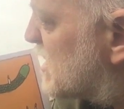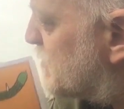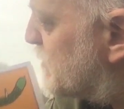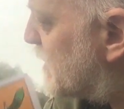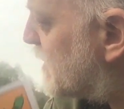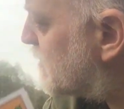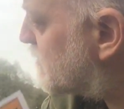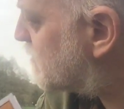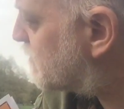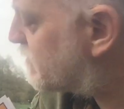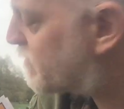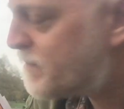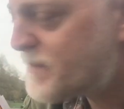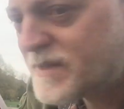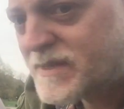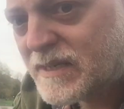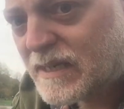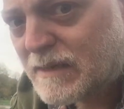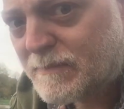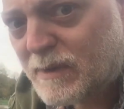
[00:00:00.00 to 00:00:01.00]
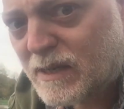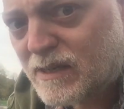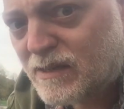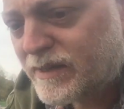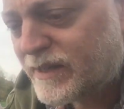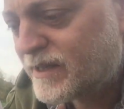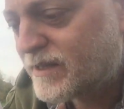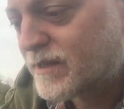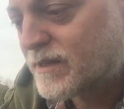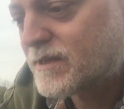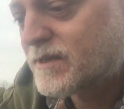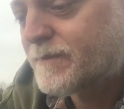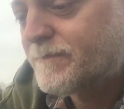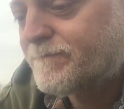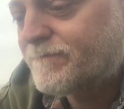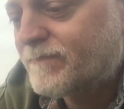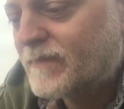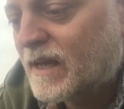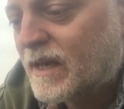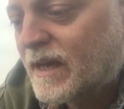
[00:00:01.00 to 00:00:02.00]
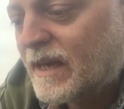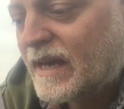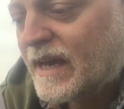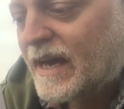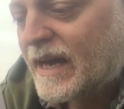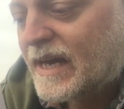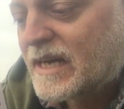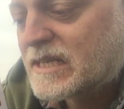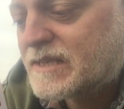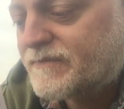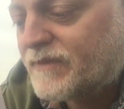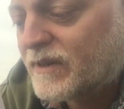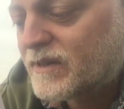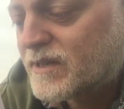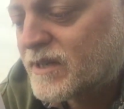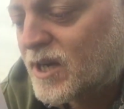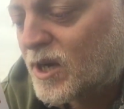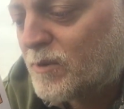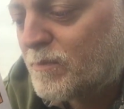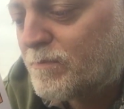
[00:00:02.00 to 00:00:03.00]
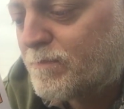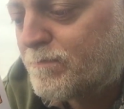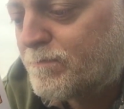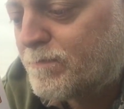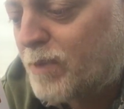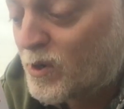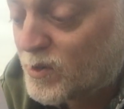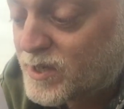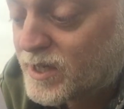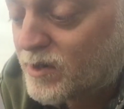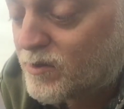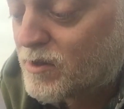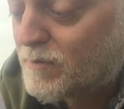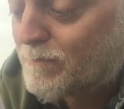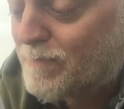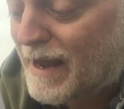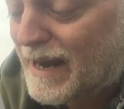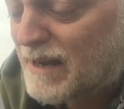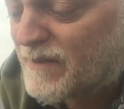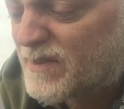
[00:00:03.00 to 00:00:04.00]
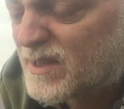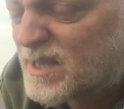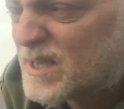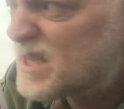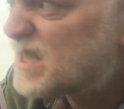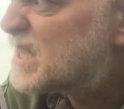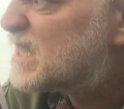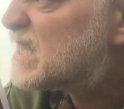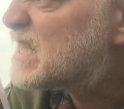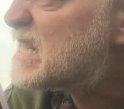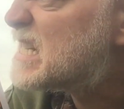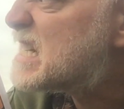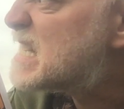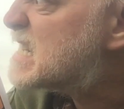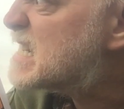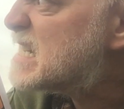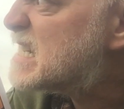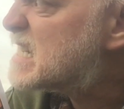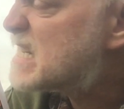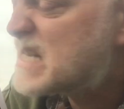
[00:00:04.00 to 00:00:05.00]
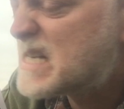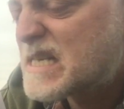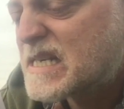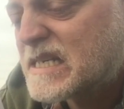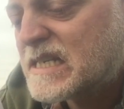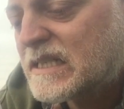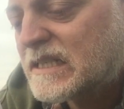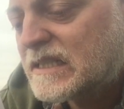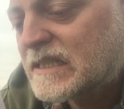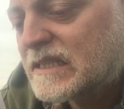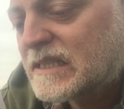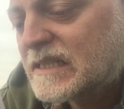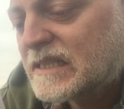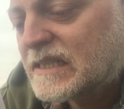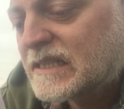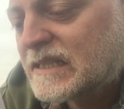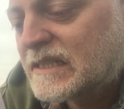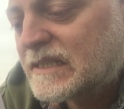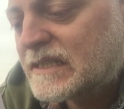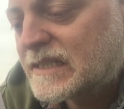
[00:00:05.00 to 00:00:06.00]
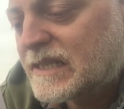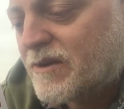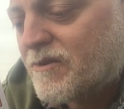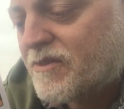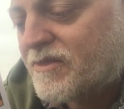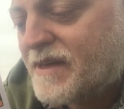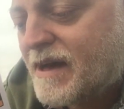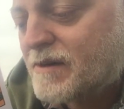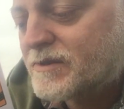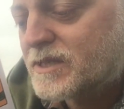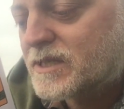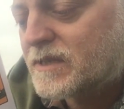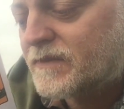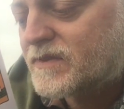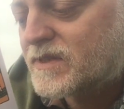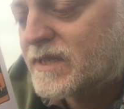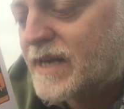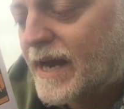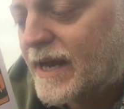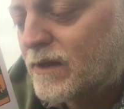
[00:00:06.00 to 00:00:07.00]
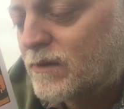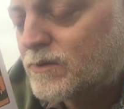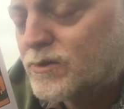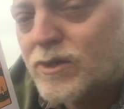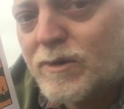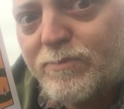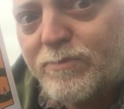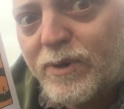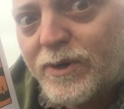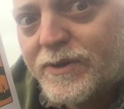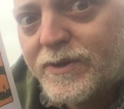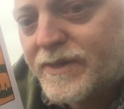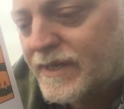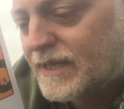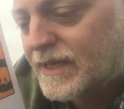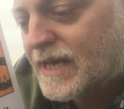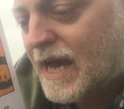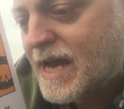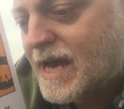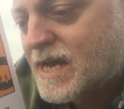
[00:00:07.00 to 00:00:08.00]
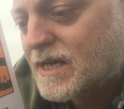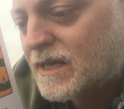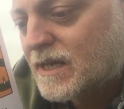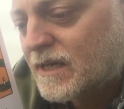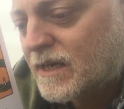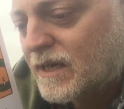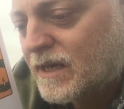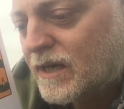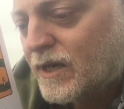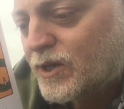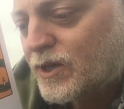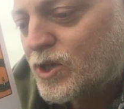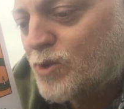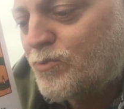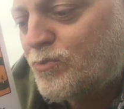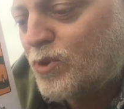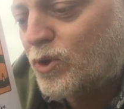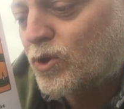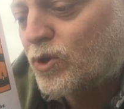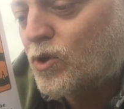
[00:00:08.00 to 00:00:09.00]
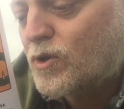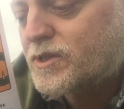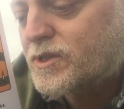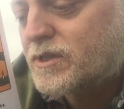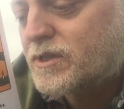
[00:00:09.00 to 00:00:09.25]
a bit from the scene behind us. It's fun to go boating on the back of a snake. There are thousands of scales on a birthday cake. You put lots